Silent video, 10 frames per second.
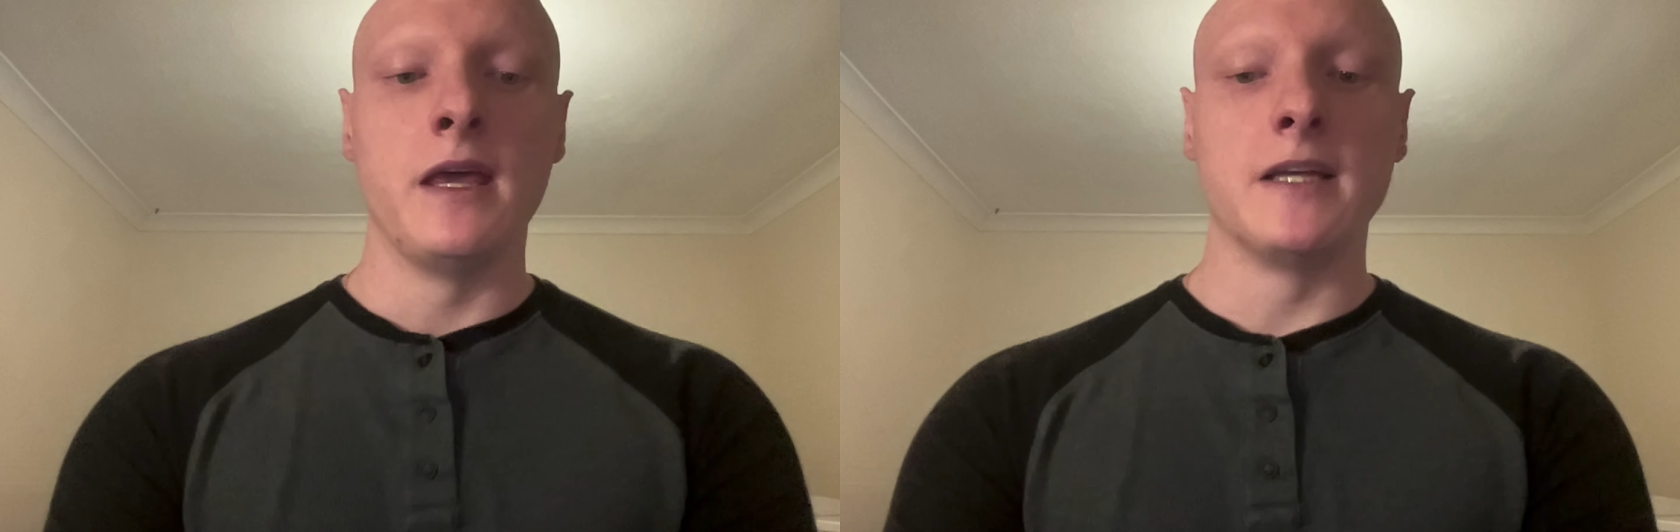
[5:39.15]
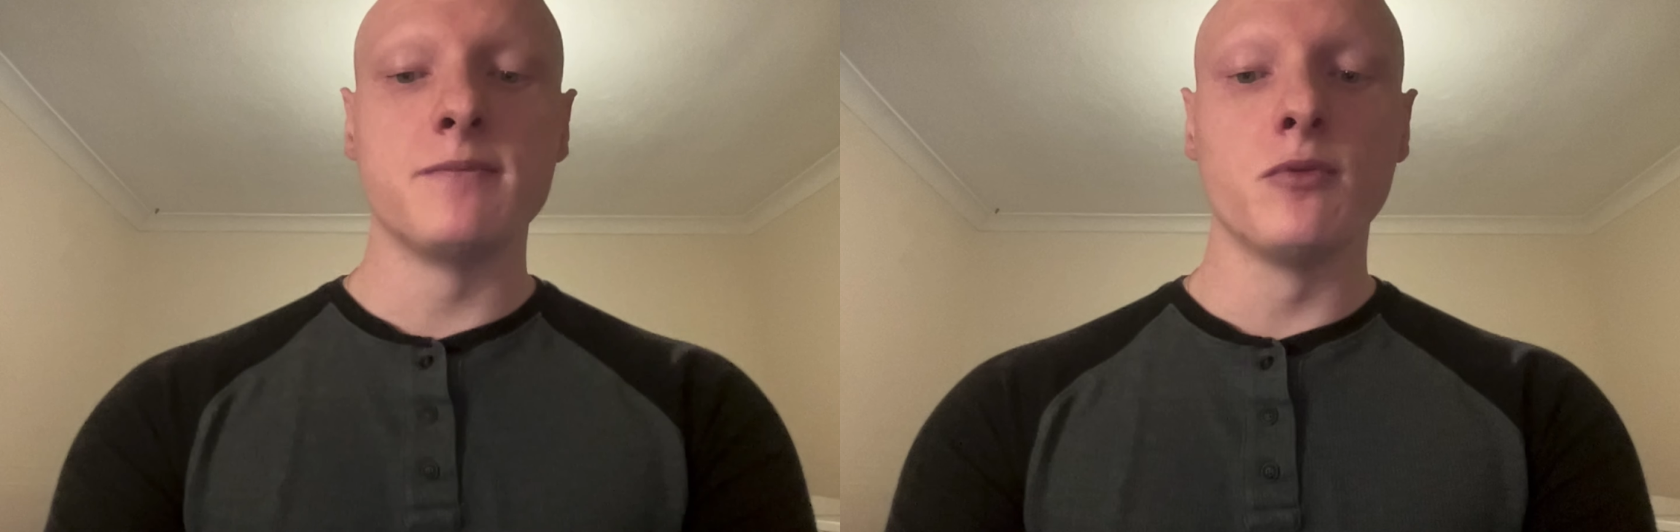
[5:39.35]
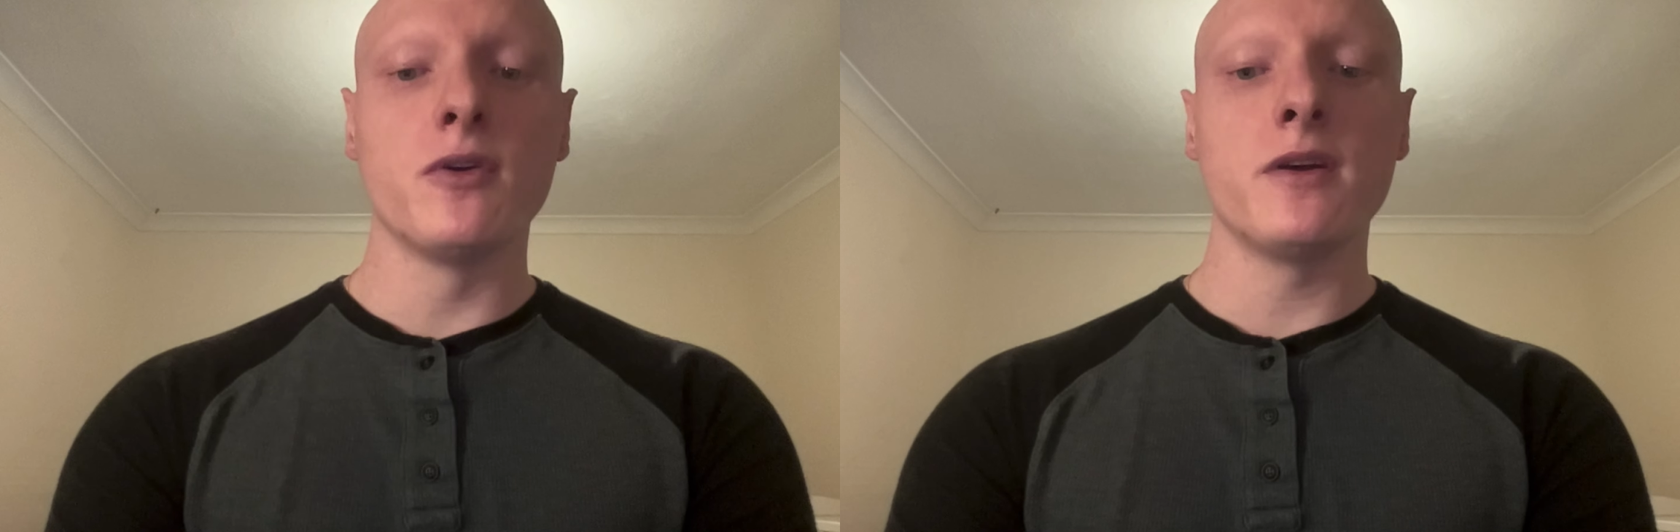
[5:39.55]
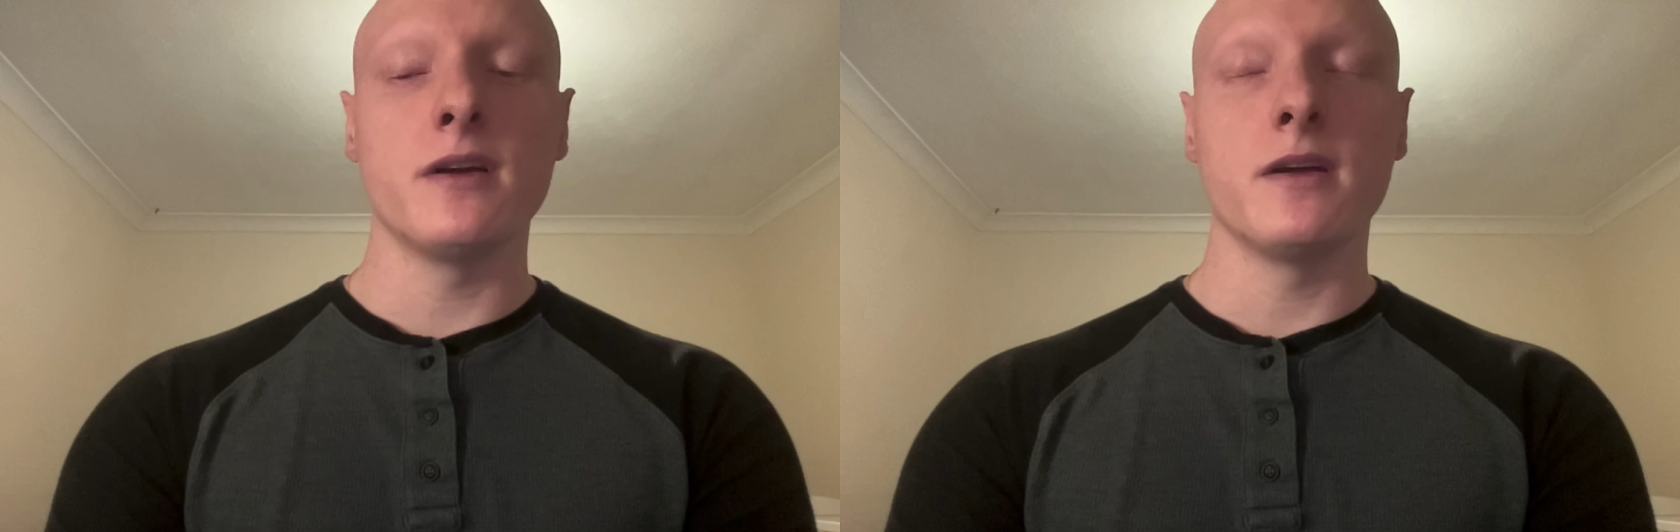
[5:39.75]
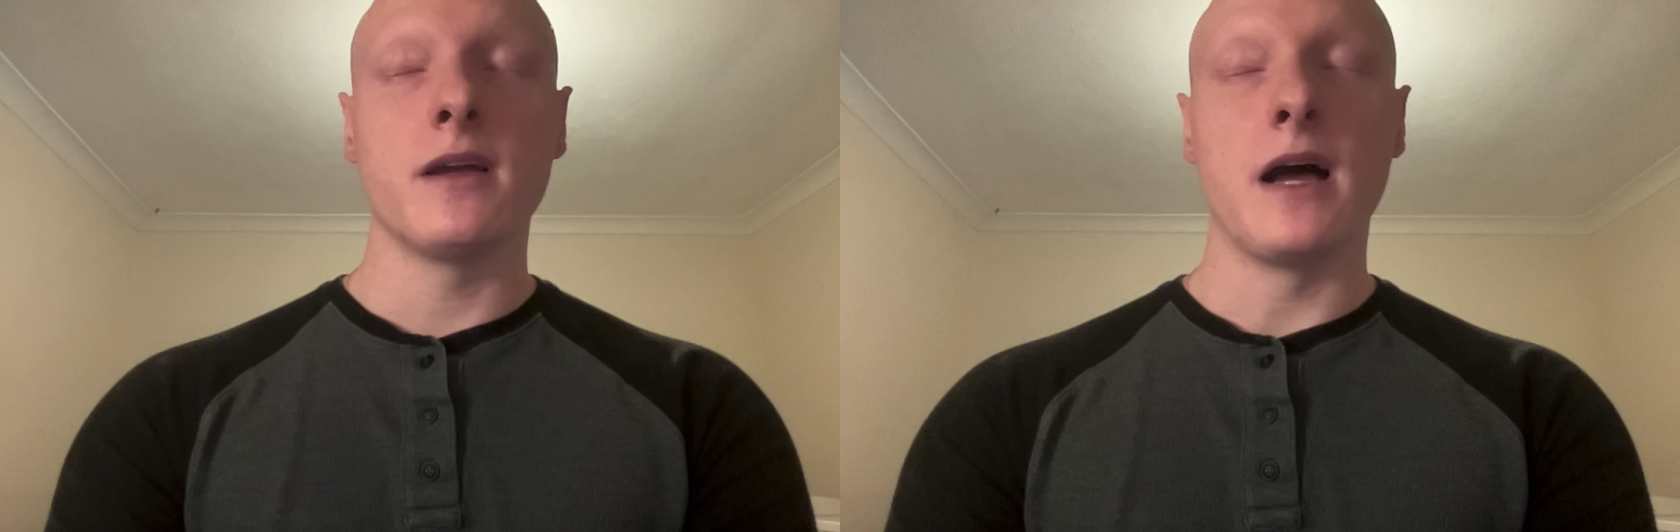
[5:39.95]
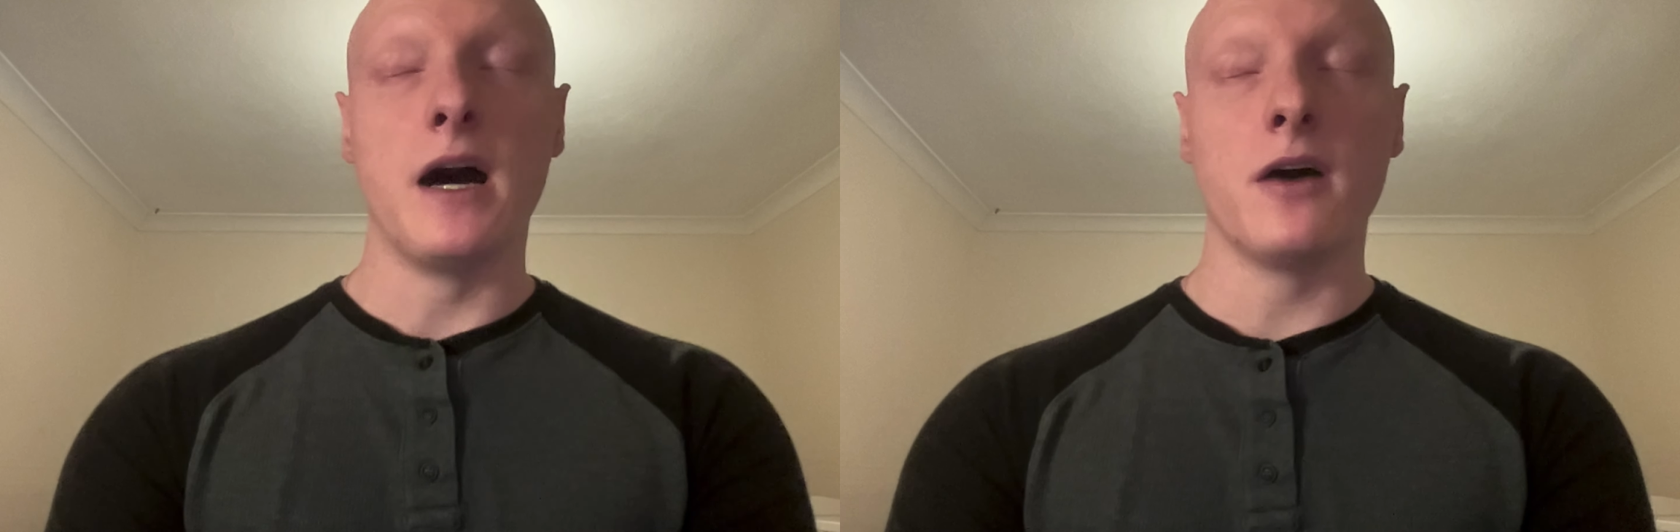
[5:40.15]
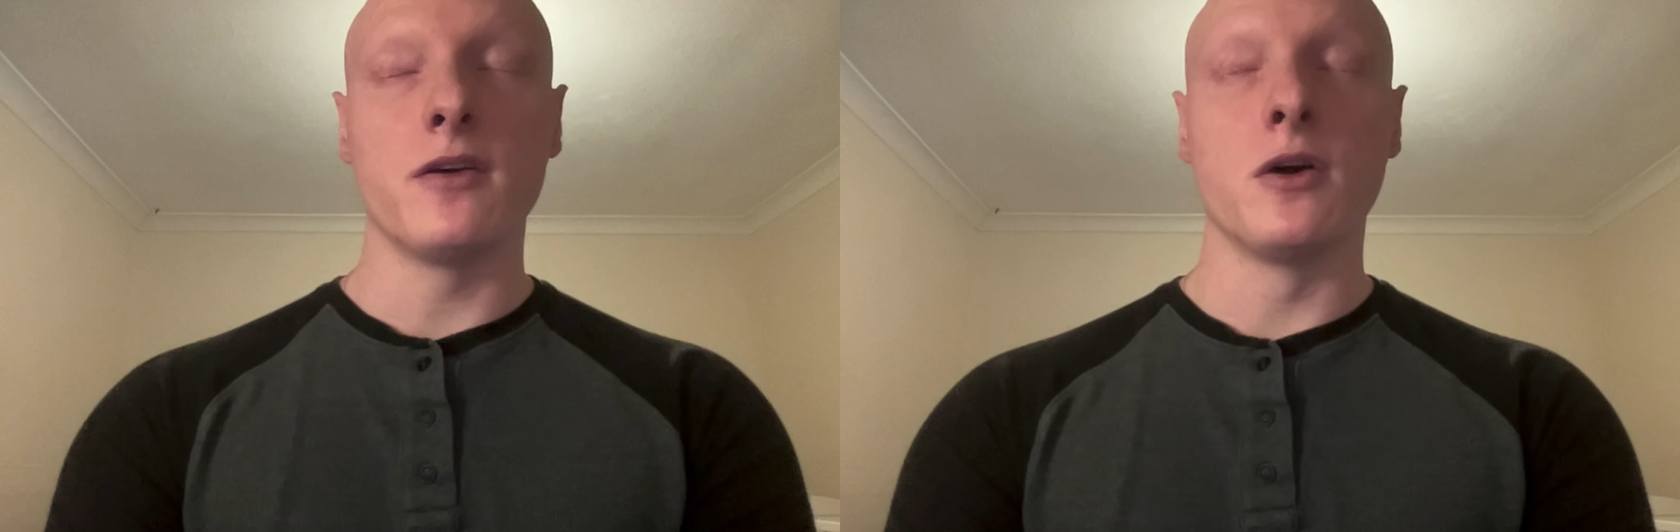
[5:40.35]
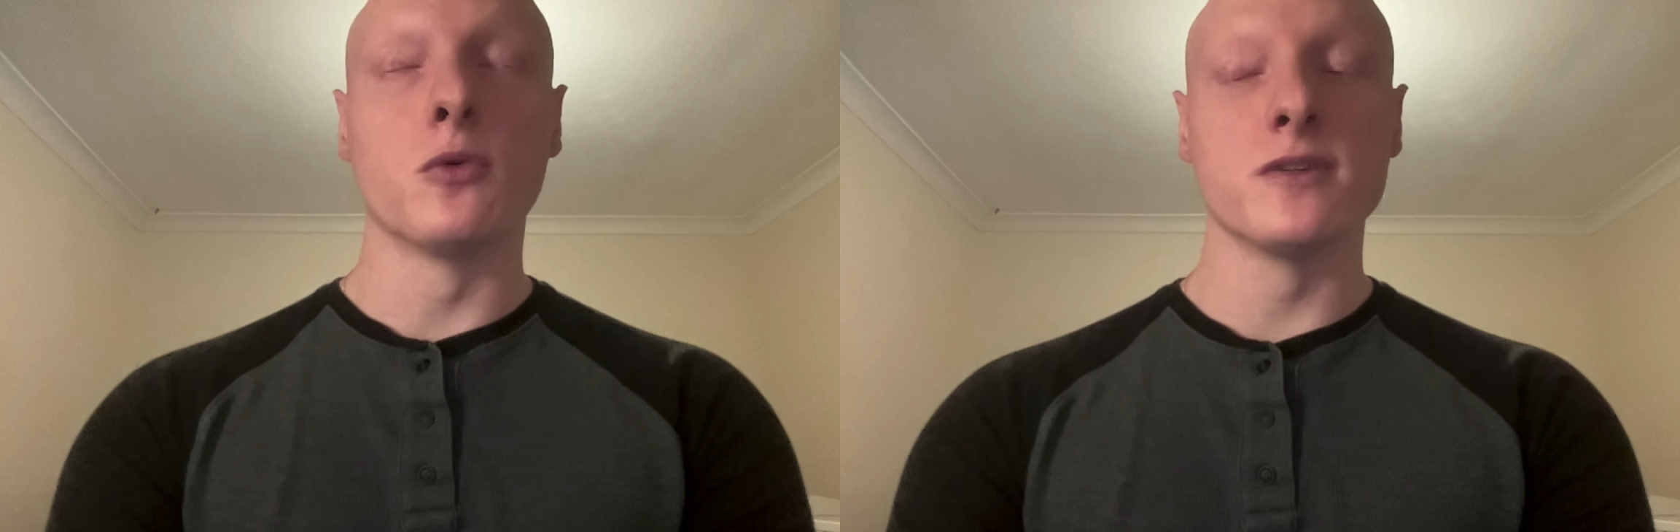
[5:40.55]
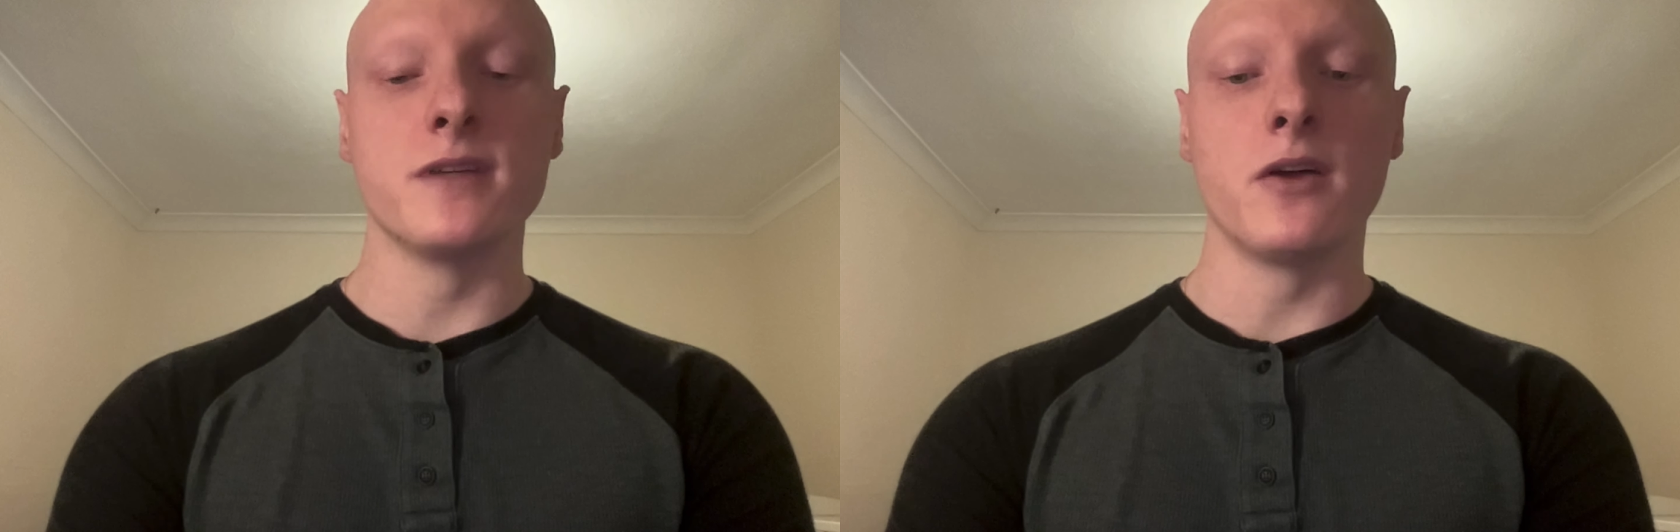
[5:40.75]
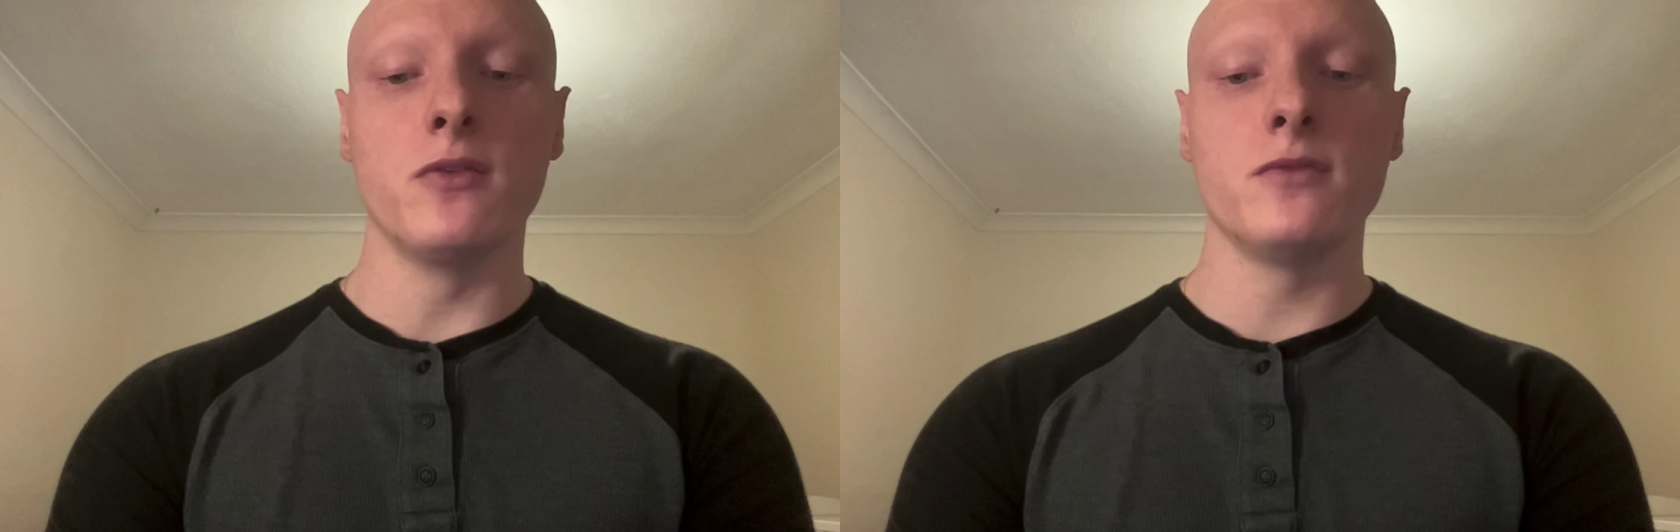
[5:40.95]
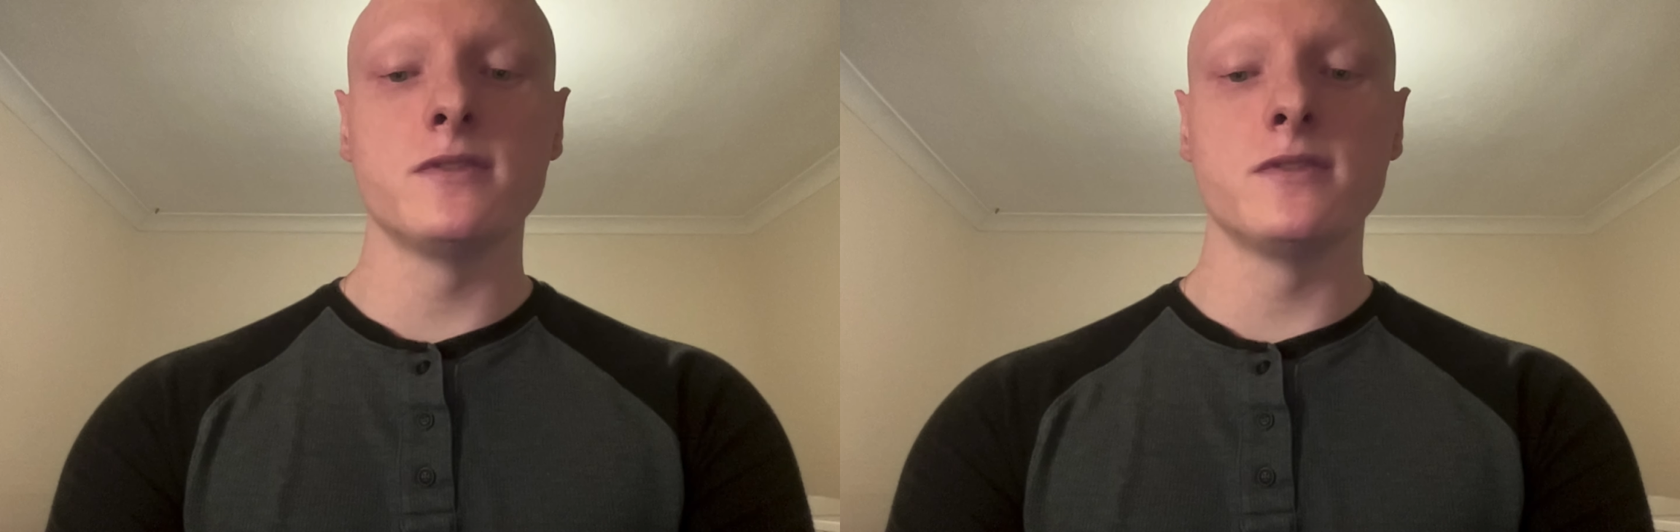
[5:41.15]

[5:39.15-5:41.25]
exploring horizontal